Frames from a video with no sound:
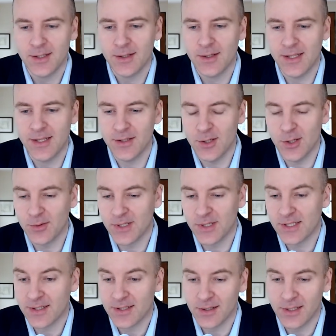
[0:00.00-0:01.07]
that don't
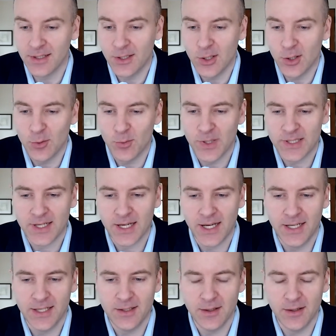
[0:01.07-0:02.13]
necessarily know what
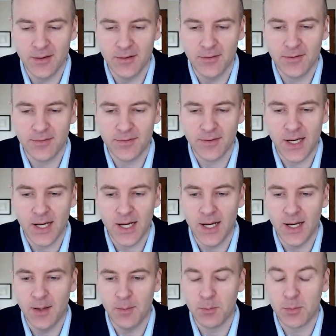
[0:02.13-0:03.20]
kind of
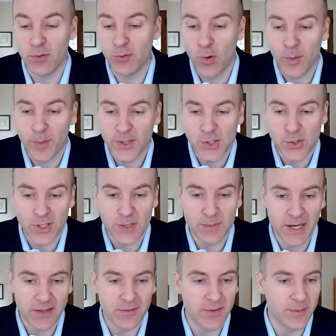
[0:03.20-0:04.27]
performance to
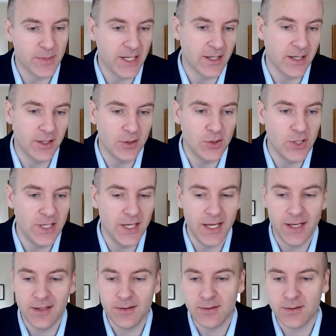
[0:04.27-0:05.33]
expect from technology,
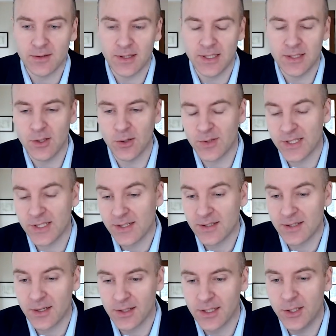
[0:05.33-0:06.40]
and that don't
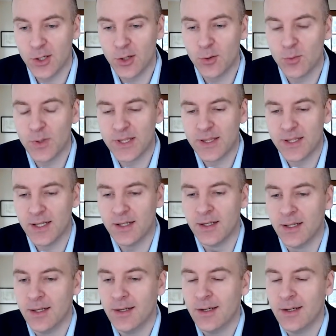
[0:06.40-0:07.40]
necessarily know what the